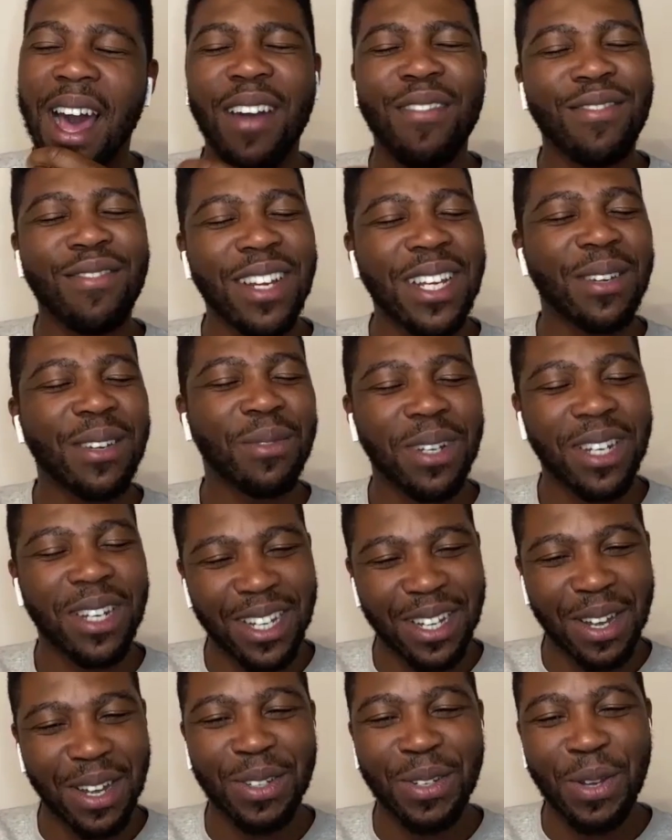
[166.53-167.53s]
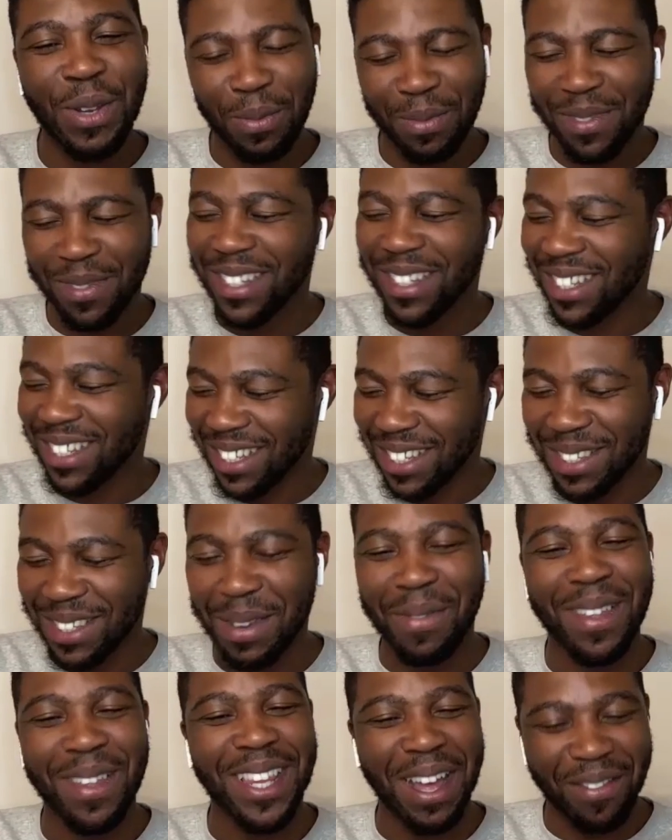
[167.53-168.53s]
I really want to adopt
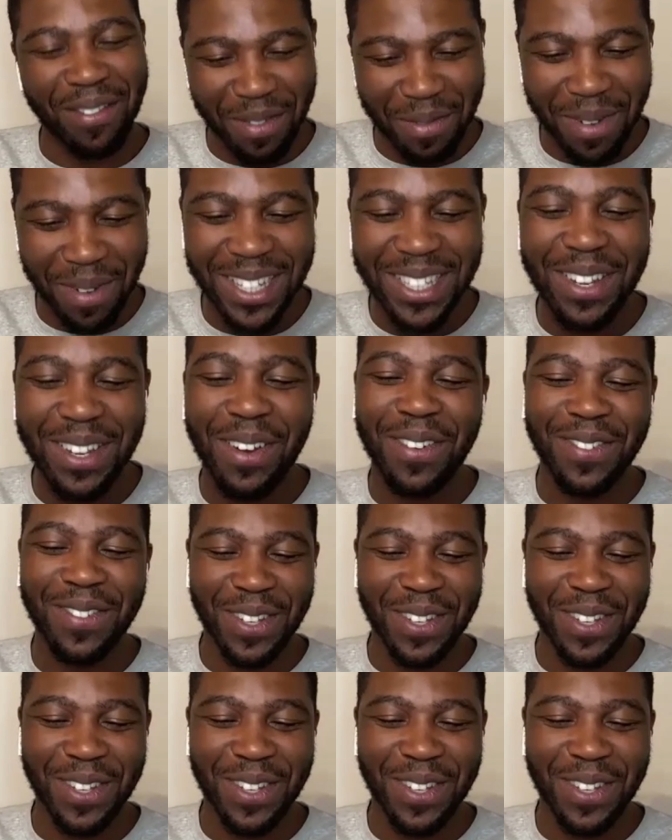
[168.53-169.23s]
some of that for myself.